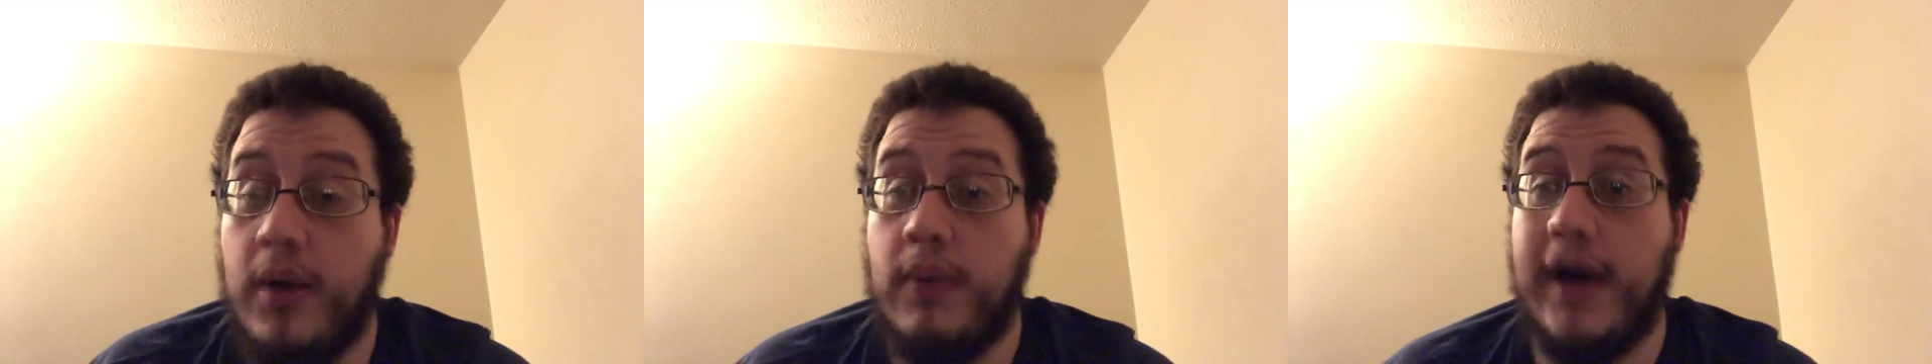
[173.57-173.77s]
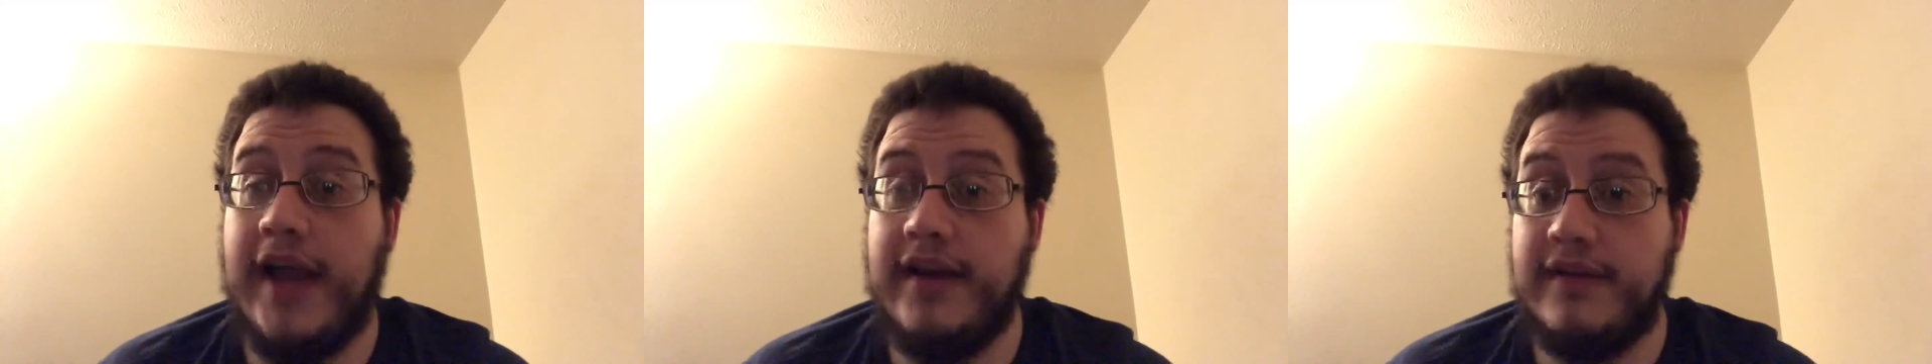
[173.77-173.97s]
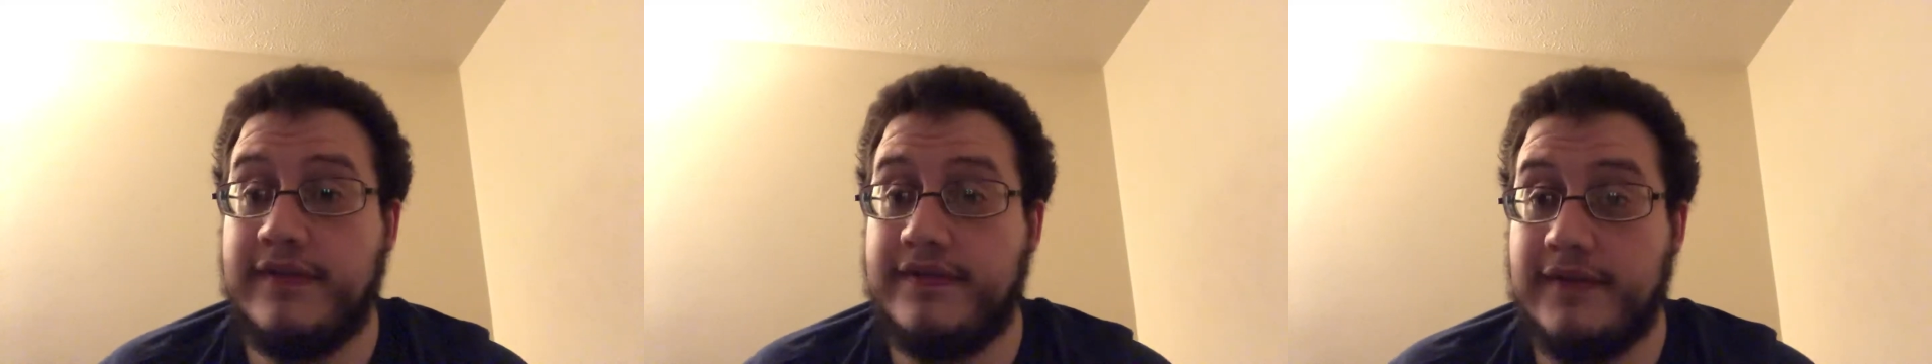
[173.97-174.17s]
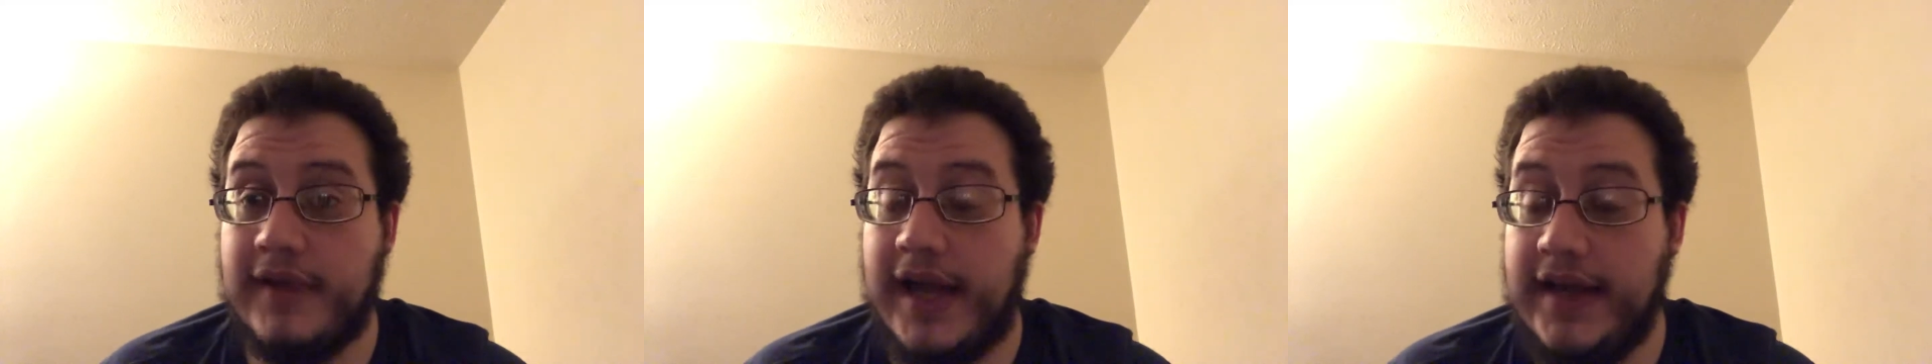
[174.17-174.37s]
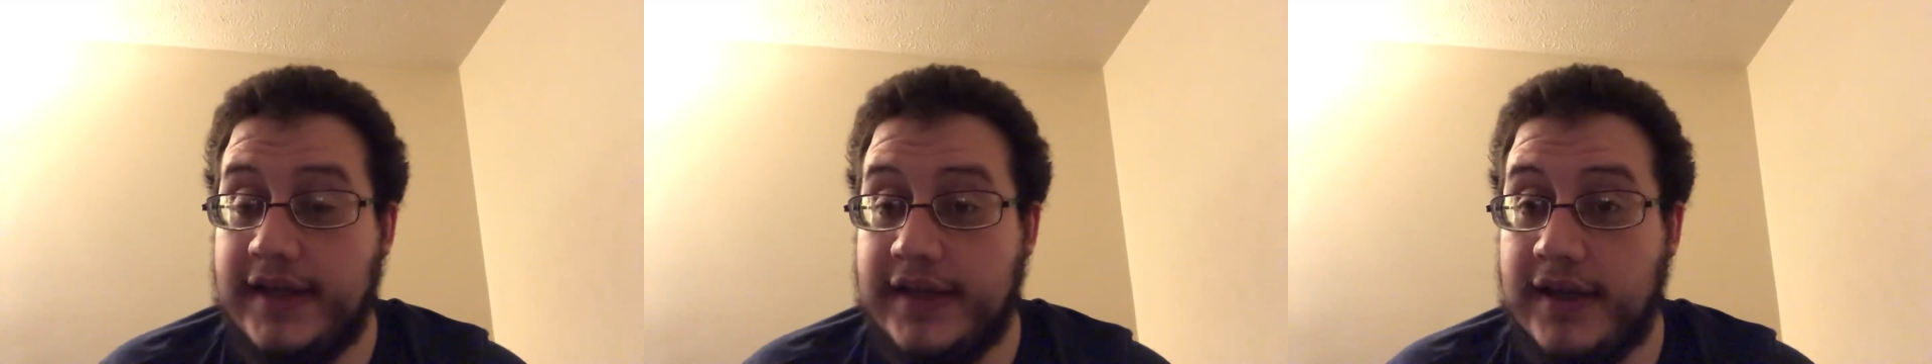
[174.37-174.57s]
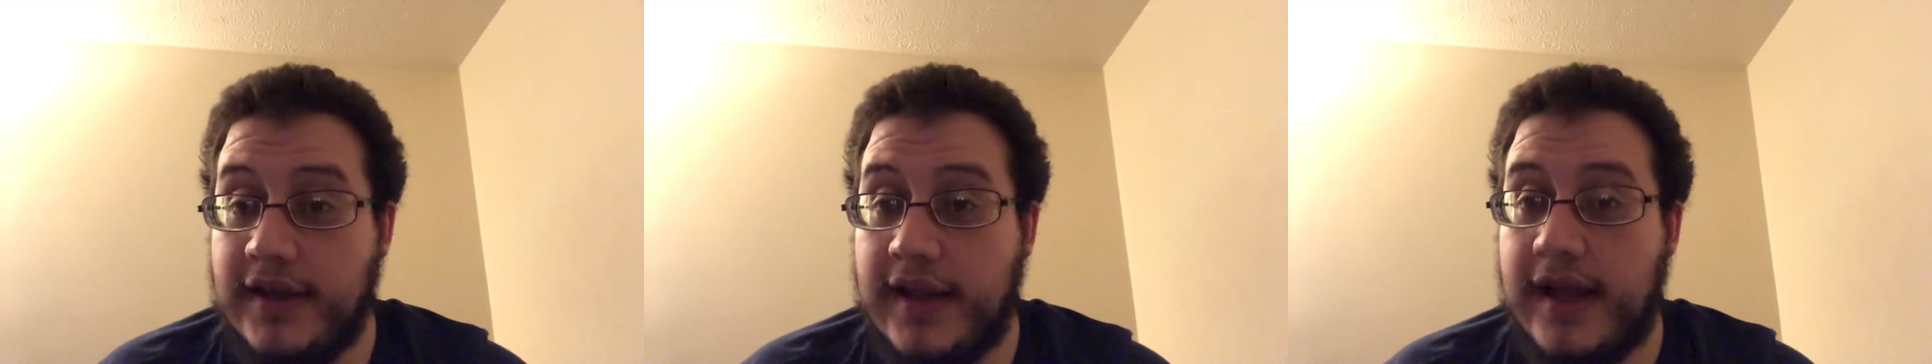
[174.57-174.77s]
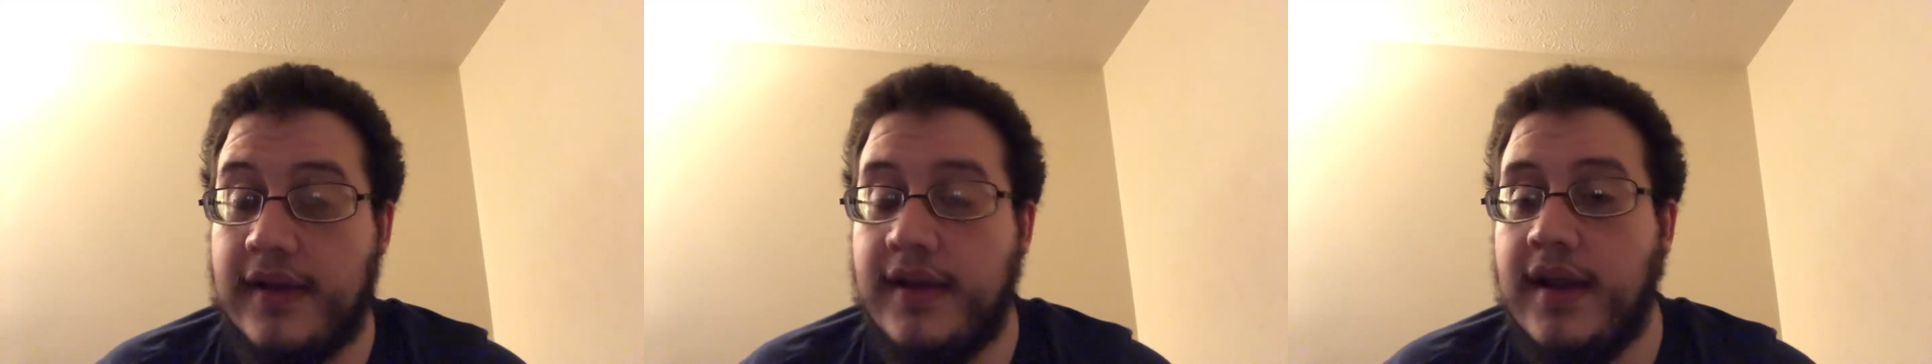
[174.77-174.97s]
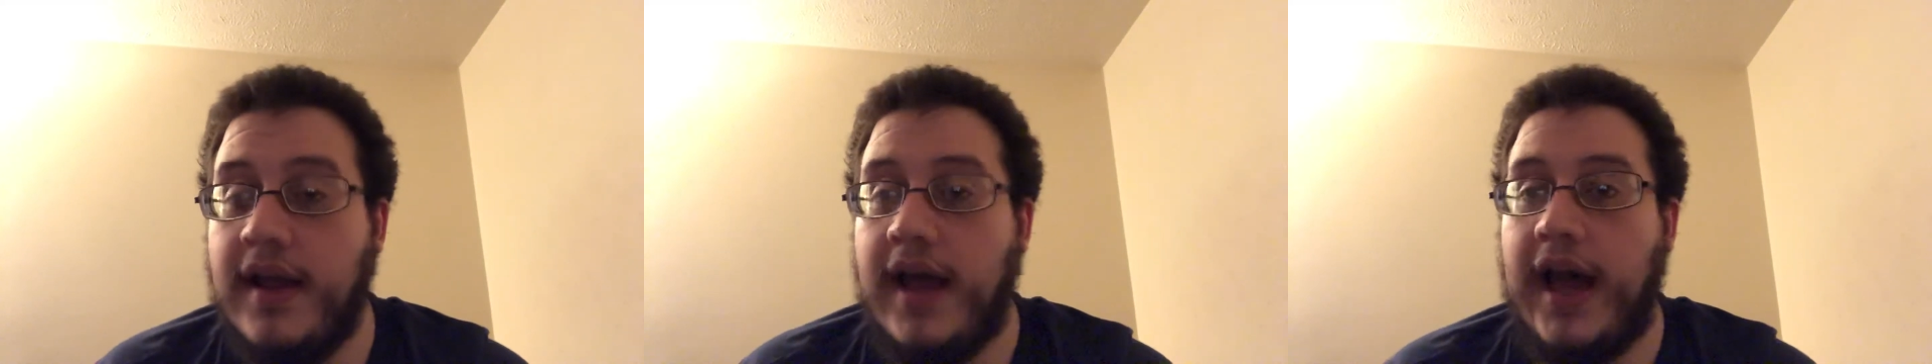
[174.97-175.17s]
Well, I didn't hear that.
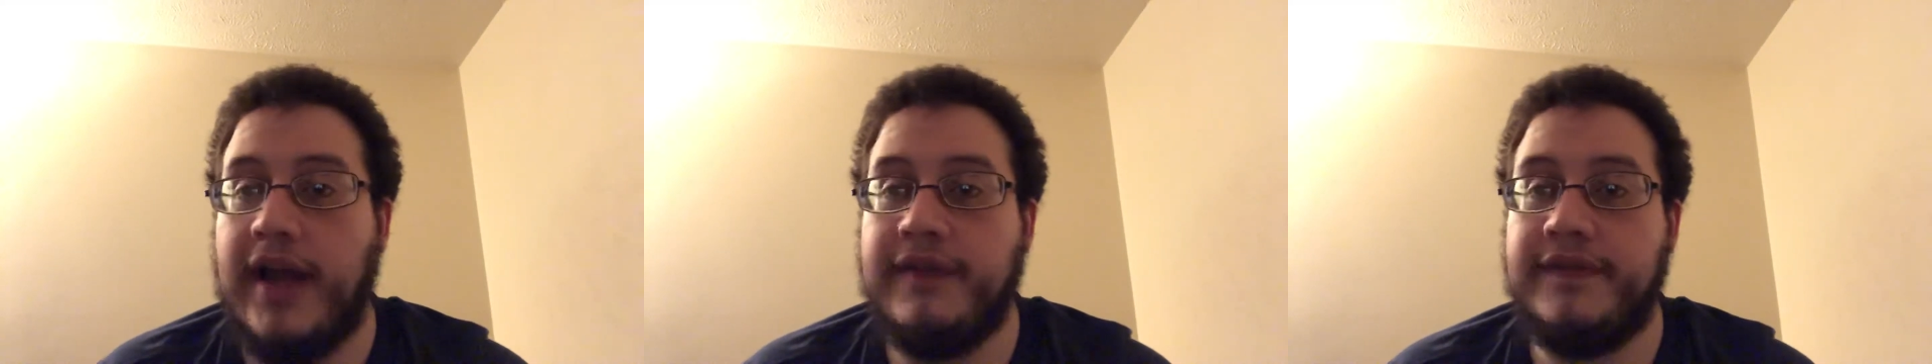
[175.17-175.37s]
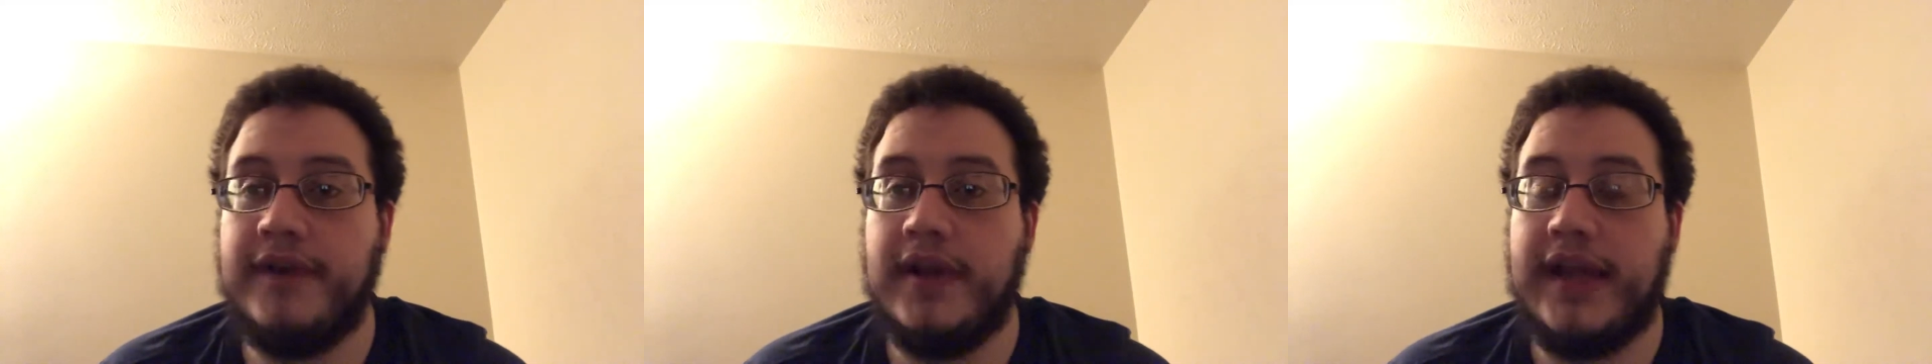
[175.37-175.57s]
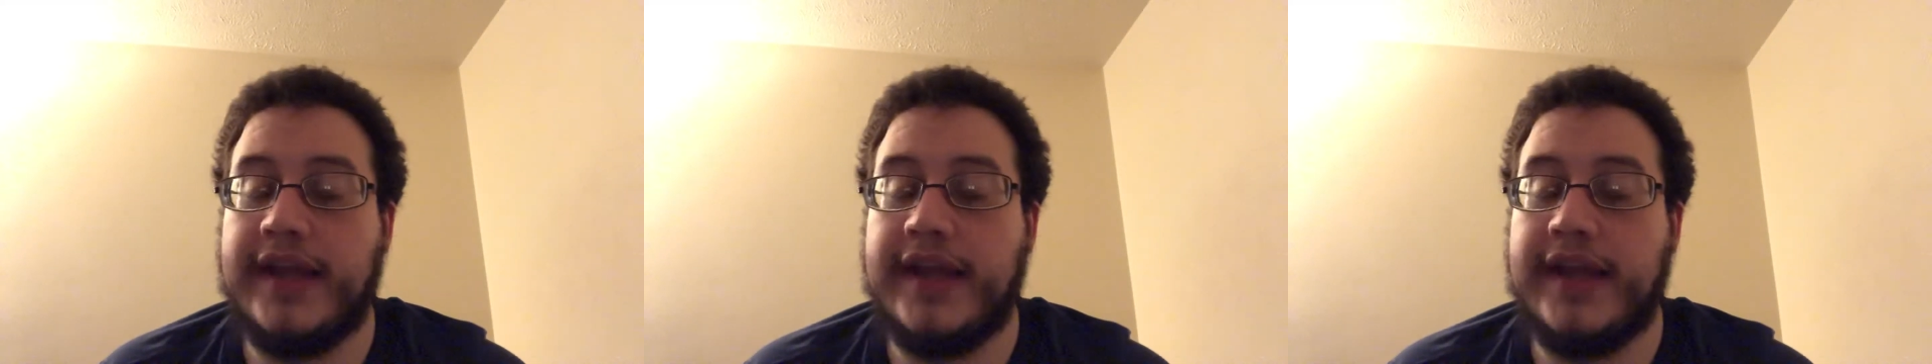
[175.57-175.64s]
I felt